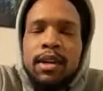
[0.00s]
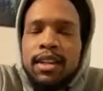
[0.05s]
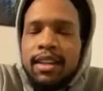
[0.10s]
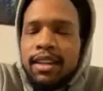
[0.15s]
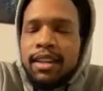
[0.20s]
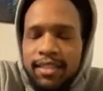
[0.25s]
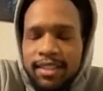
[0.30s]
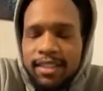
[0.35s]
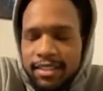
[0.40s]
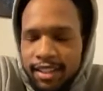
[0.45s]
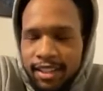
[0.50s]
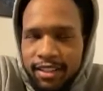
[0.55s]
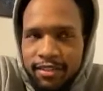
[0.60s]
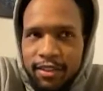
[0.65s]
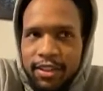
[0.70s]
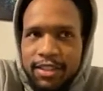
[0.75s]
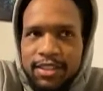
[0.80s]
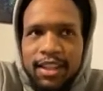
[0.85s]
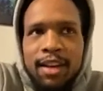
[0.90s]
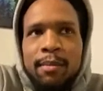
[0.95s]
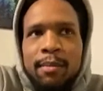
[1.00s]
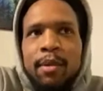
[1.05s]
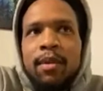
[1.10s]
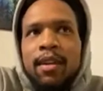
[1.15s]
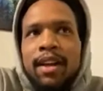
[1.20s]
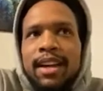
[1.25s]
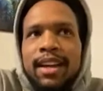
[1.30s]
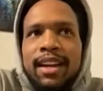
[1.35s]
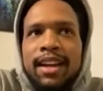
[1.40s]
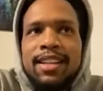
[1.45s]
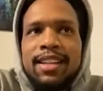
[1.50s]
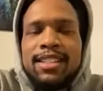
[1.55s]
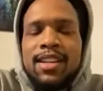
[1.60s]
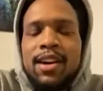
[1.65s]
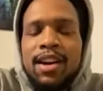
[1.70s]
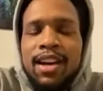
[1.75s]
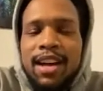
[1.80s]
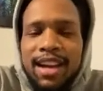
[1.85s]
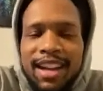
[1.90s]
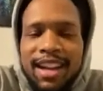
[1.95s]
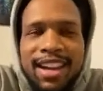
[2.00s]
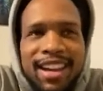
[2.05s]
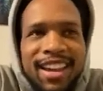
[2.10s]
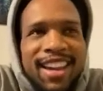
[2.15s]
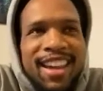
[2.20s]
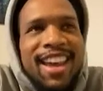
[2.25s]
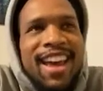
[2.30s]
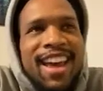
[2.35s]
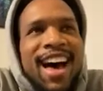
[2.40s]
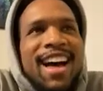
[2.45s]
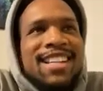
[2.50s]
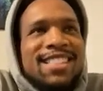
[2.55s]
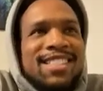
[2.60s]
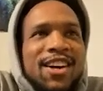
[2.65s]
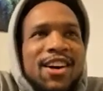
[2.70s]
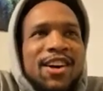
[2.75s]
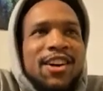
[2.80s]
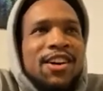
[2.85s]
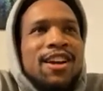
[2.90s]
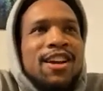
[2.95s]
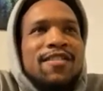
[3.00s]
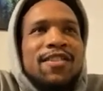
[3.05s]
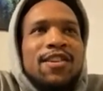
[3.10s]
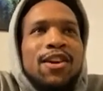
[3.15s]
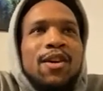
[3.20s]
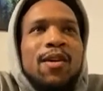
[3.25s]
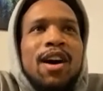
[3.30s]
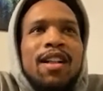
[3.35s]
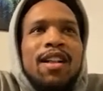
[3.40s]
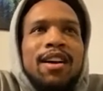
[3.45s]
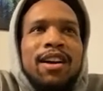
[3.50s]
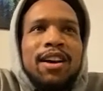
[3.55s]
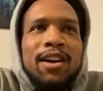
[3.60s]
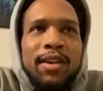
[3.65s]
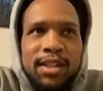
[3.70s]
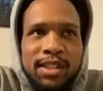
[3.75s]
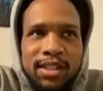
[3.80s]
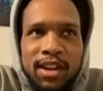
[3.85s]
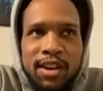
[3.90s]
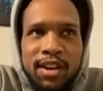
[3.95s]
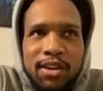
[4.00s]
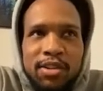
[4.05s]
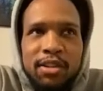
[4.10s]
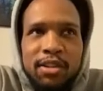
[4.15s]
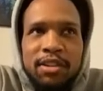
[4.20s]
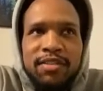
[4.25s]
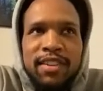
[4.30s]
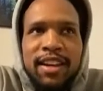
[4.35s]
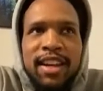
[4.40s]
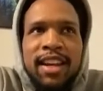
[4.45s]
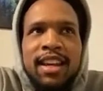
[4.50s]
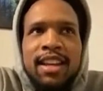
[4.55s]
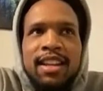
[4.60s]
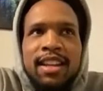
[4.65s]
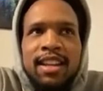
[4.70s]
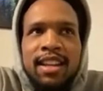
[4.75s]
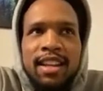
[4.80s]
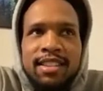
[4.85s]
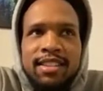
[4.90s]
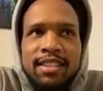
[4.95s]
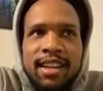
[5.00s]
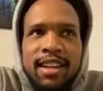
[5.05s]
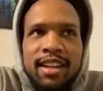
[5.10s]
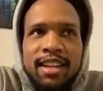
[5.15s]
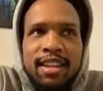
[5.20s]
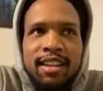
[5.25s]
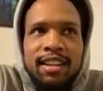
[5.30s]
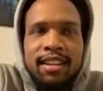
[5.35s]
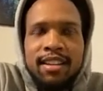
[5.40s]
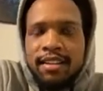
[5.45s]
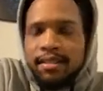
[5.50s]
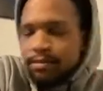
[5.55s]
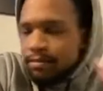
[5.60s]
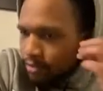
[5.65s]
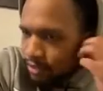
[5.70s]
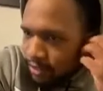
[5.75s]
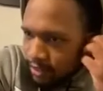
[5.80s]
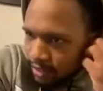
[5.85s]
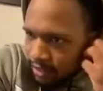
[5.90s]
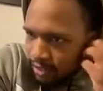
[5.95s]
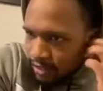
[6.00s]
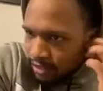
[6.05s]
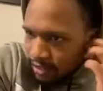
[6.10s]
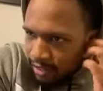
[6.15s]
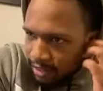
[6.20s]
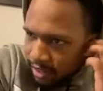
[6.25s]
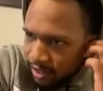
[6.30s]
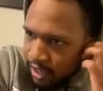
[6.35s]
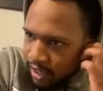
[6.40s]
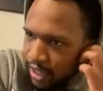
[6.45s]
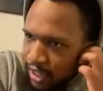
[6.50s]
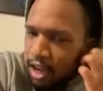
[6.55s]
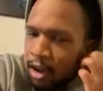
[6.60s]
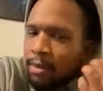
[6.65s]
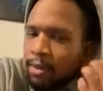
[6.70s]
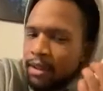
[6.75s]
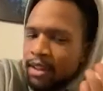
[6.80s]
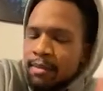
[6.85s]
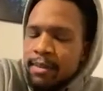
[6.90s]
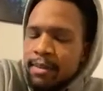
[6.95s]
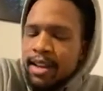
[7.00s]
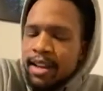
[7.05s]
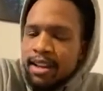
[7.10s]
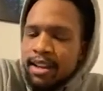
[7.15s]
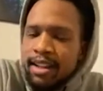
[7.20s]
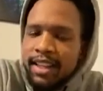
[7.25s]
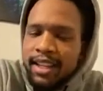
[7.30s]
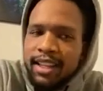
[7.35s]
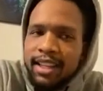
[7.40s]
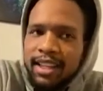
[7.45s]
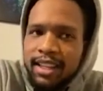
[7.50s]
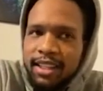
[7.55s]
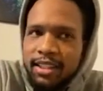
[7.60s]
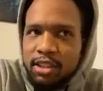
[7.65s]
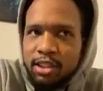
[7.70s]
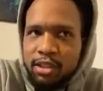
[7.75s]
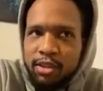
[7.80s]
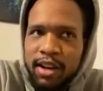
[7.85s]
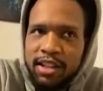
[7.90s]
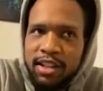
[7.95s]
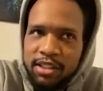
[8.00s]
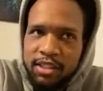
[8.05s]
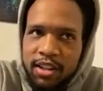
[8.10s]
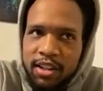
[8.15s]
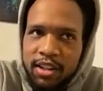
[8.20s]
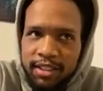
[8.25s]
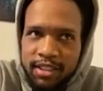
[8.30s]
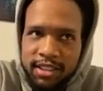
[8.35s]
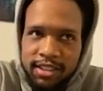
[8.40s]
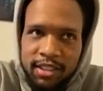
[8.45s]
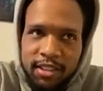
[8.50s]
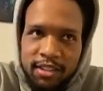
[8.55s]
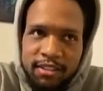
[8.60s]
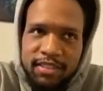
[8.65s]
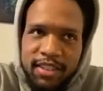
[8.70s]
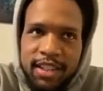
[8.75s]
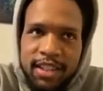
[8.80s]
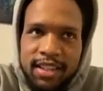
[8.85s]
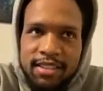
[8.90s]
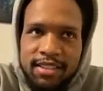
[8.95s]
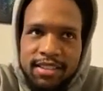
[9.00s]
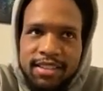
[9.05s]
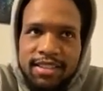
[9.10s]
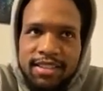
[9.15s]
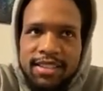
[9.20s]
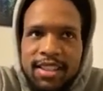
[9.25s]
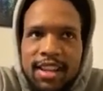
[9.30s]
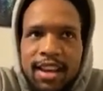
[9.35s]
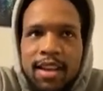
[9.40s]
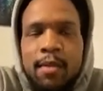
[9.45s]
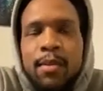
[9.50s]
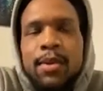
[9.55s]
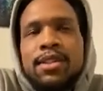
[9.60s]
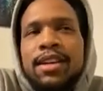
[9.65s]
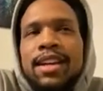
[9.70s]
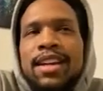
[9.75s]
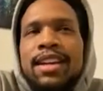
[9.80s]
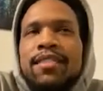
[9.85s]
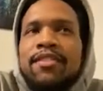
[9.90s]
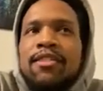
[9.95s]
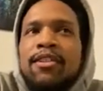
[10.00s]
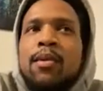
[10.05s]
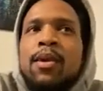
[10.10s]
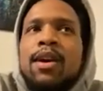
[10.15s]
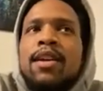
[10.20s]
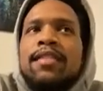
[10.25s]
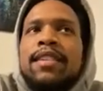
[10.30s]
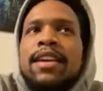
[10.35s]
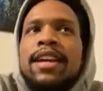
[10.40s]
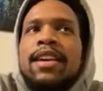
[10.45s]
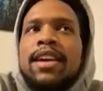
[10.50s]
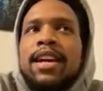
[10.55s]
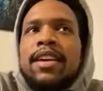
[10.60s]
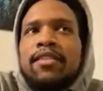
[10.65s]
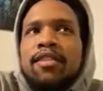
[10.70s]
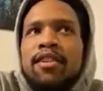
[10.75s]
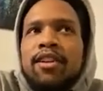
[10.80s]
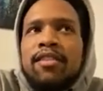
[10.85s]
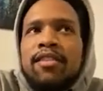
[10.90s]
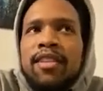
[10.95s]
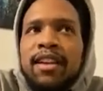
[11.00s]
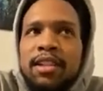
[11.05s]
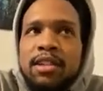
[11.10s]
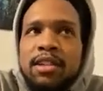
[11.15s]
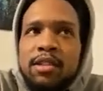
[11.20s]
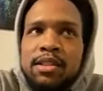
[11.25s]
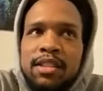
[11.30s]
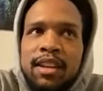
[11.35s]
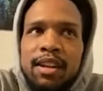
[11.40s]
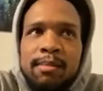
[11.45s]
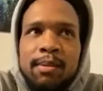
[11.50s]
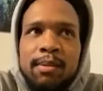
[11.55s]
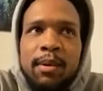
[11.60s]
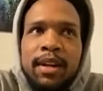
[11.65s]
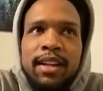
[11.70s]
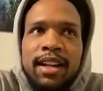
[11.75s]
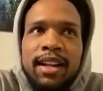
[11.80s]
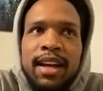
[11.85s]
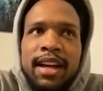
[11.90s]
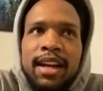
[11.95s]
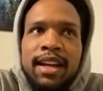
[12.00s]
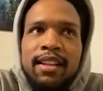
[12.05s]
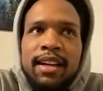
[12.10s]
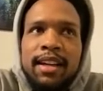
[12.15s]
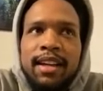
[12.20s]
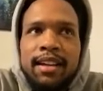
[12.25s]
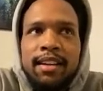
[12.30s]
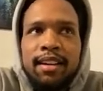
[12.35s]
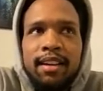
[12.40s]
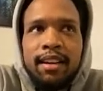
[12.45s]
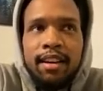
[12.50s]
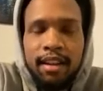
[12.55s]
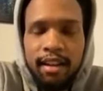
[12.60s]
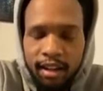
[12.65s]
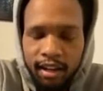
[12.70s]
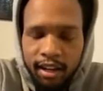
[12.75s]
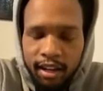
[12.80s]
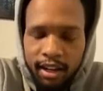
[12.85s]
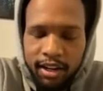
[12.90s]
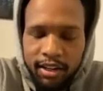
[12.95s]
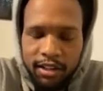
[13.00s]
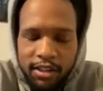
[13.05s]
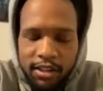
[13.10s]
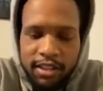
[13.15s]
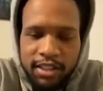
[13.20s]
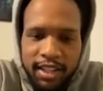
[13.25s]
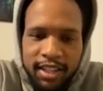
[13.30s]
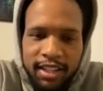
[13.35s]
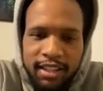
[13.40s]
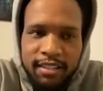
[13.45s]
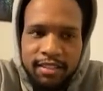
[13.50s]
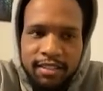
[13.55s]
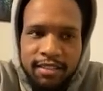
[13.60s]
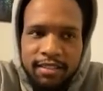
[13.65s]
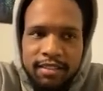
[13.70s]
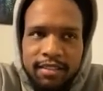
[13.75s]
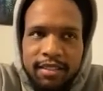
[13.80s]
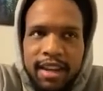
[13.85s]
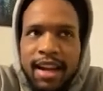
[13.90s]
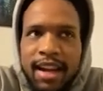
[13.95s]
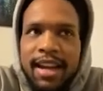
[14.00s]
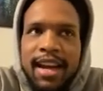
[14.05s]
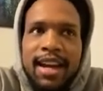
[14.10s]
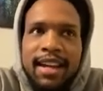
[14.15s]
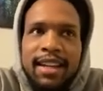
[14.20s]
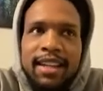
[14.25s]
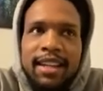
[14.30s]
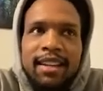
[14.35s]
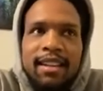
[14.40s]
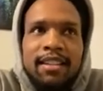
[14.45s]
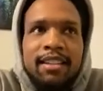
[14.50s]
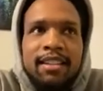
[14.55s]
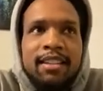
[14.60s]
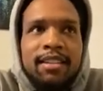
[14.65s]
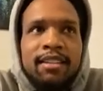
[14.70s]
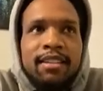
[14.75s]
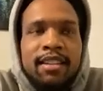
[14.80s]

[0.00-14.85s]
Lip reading: Covington, for example, like I saw an interview a while ago. He's talking to a fan and he's like, he openly admitted like he trash talked to sell fights, which like for one thing, like for a financial standpoint, I can like understand. I get it